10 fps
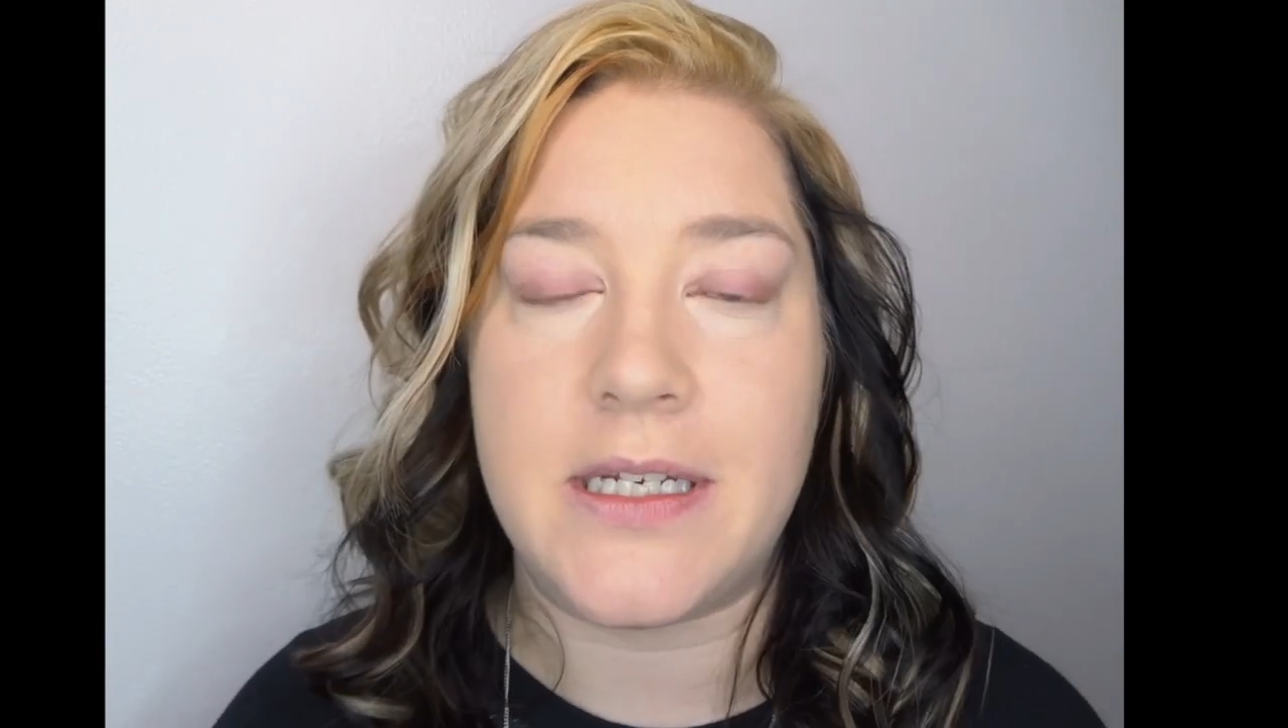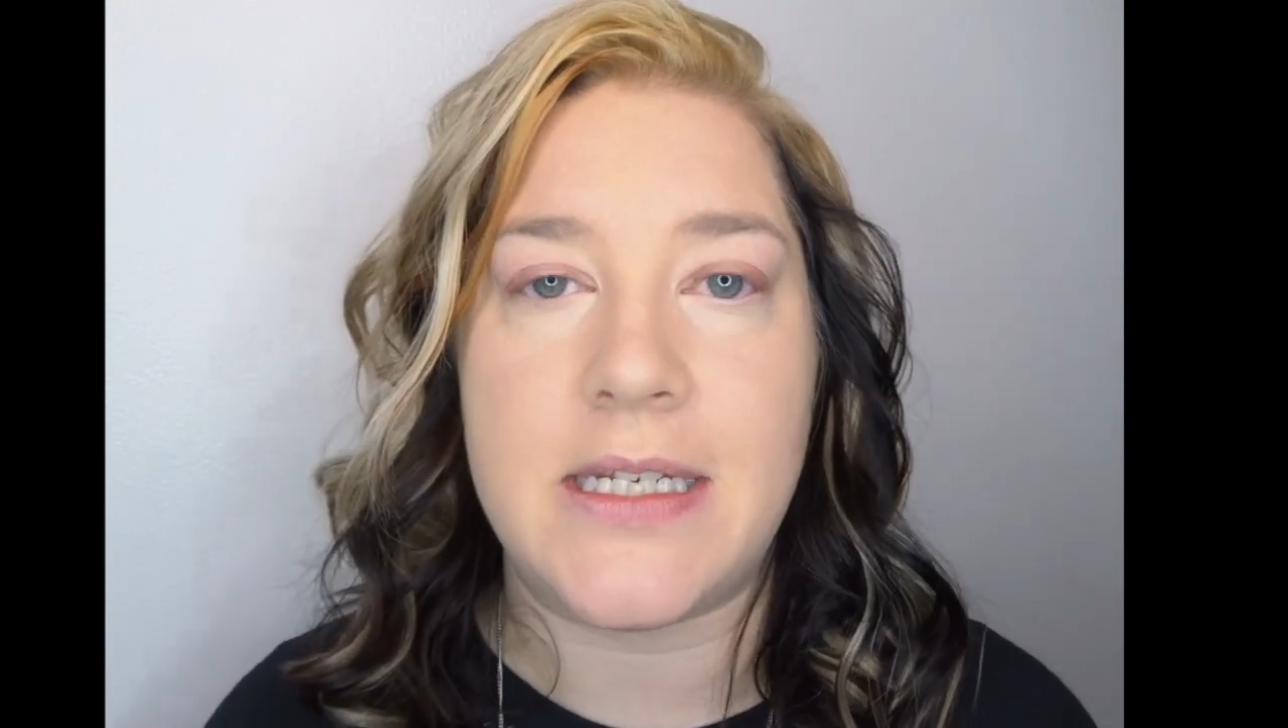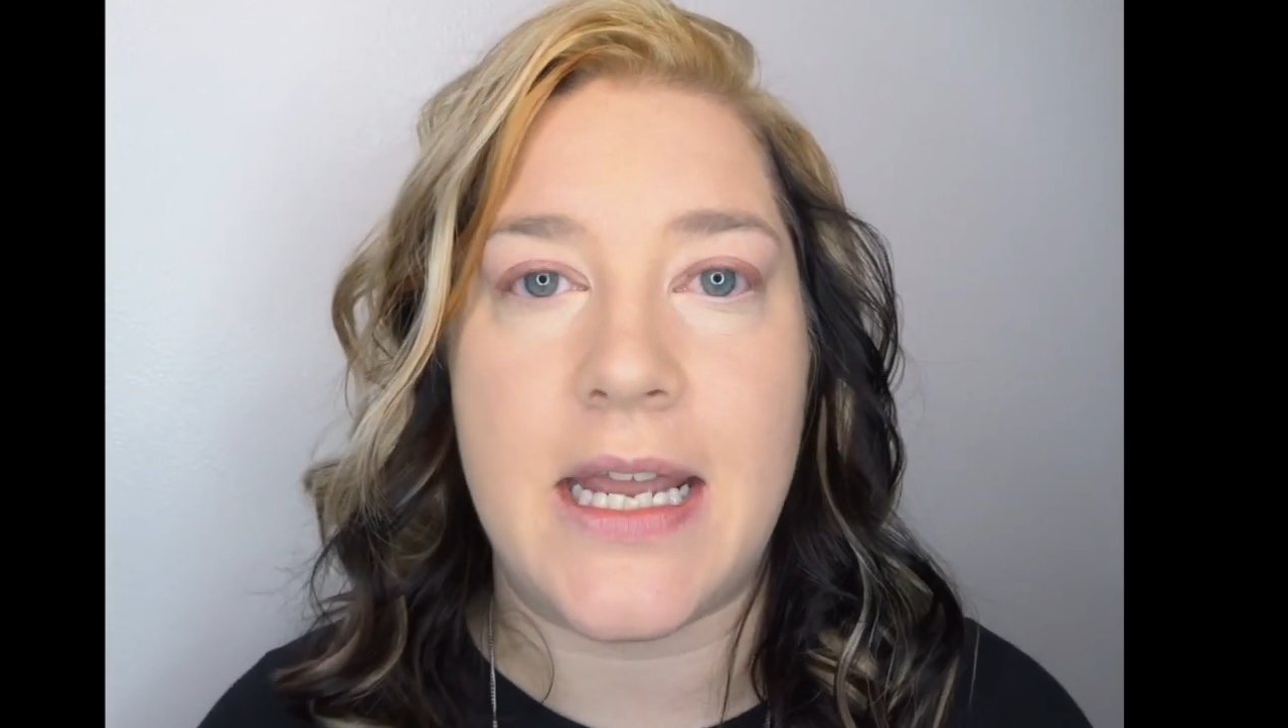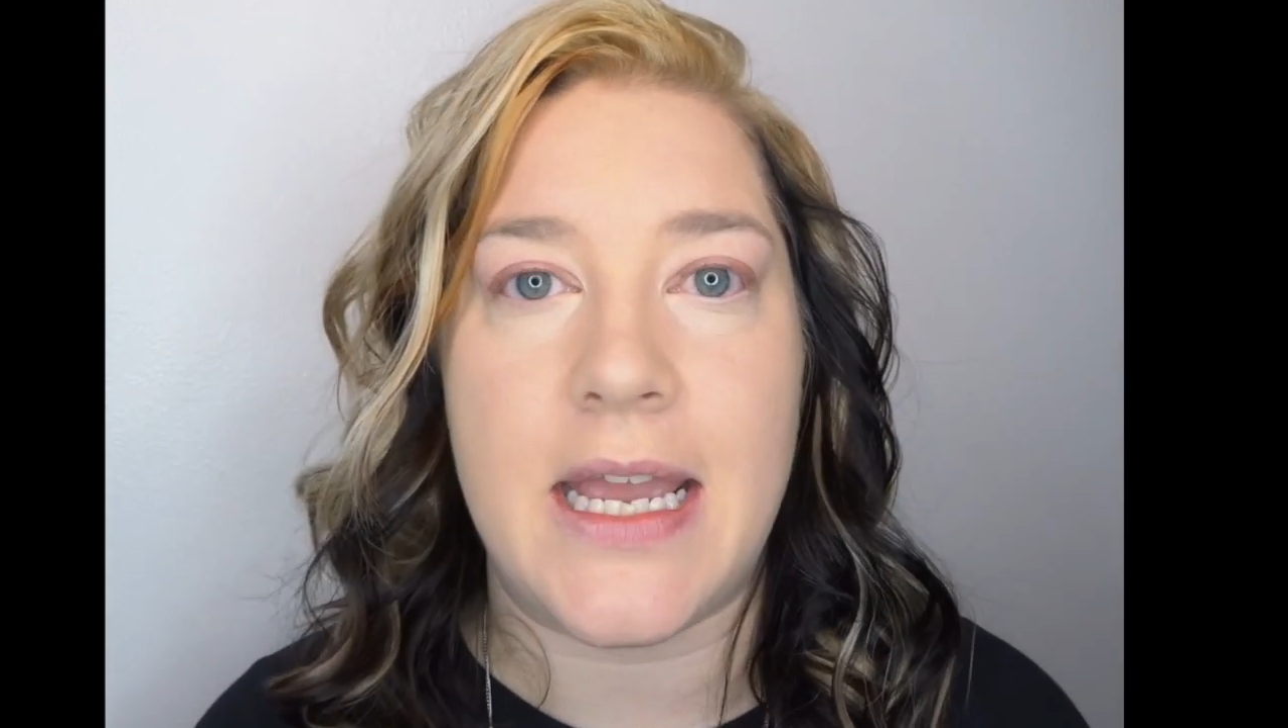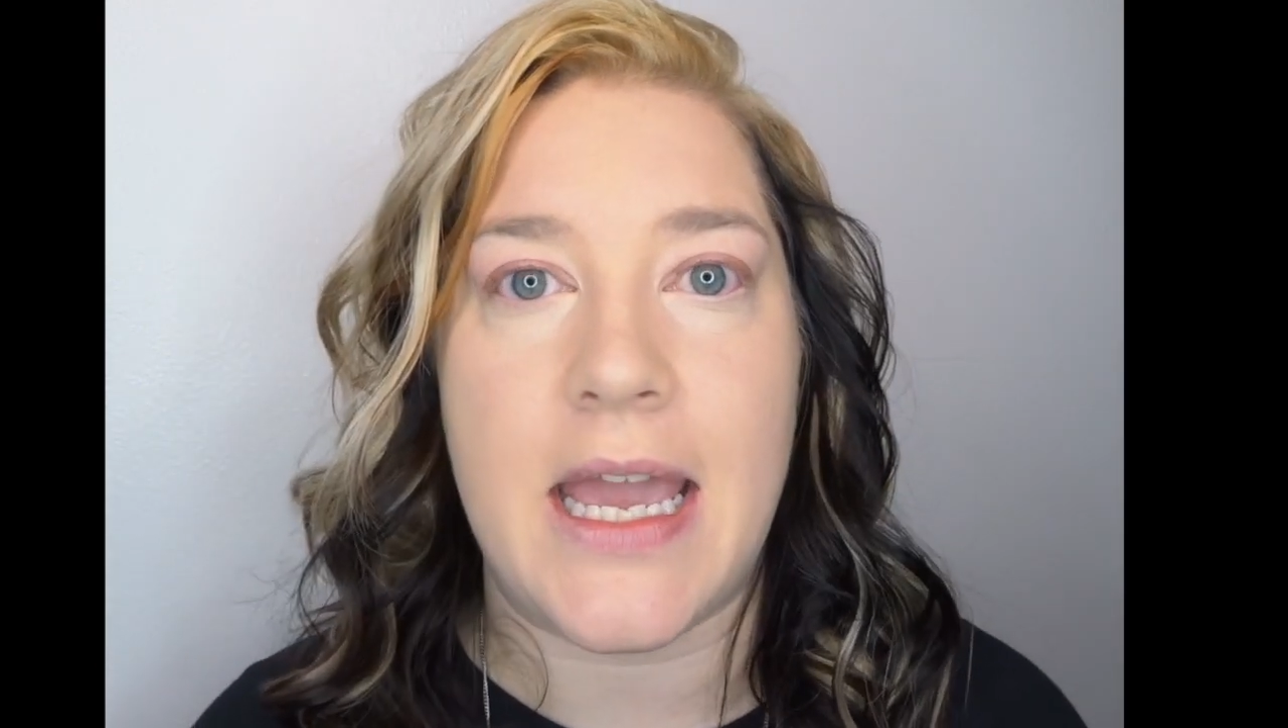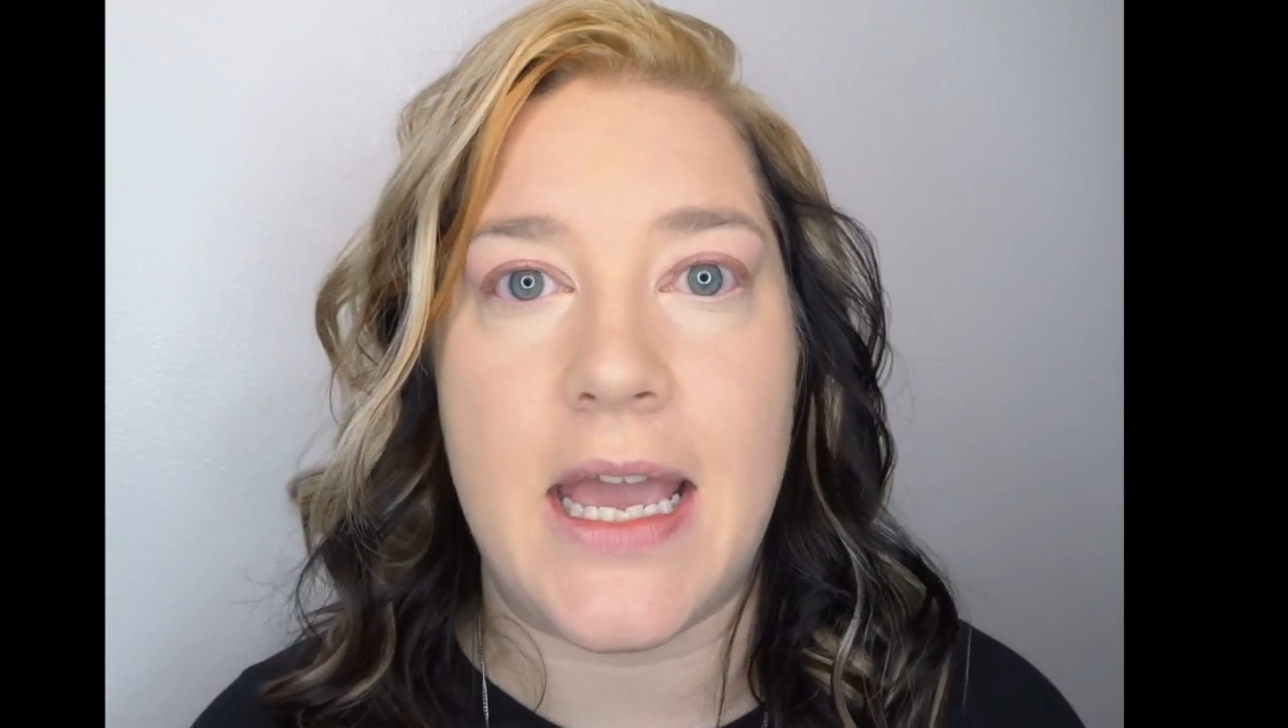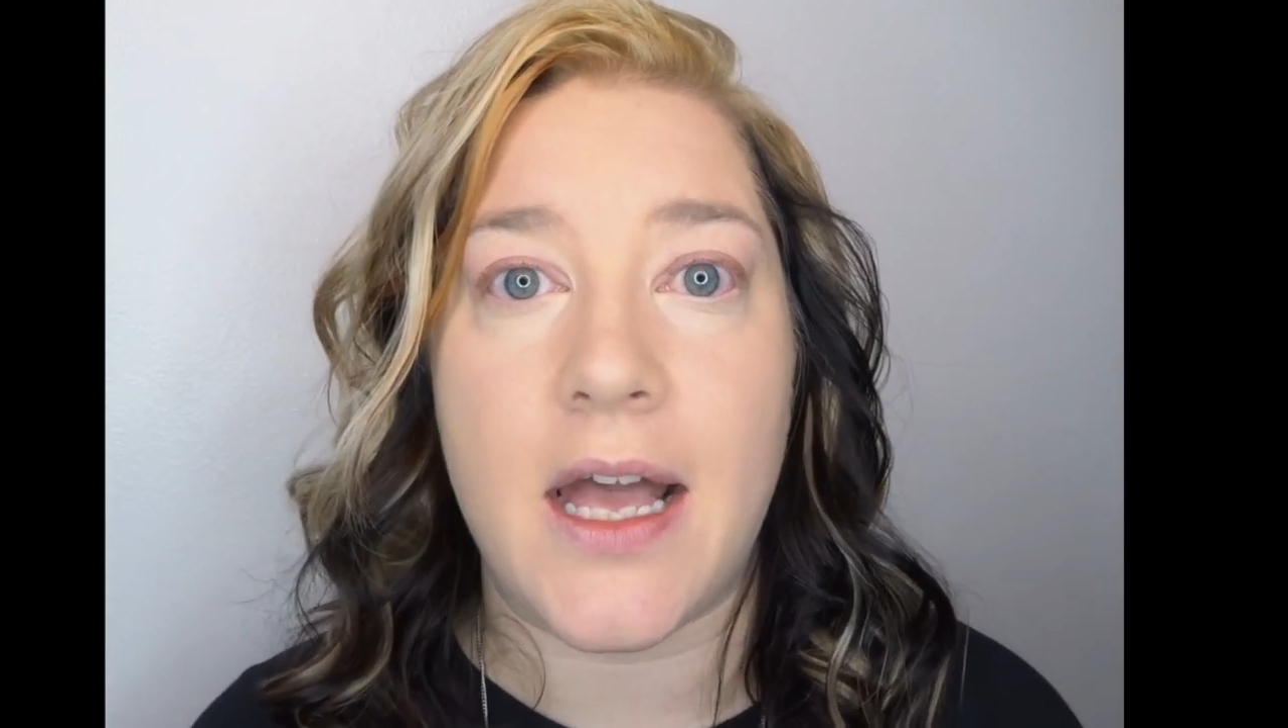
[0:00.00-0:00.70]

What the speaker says: to take a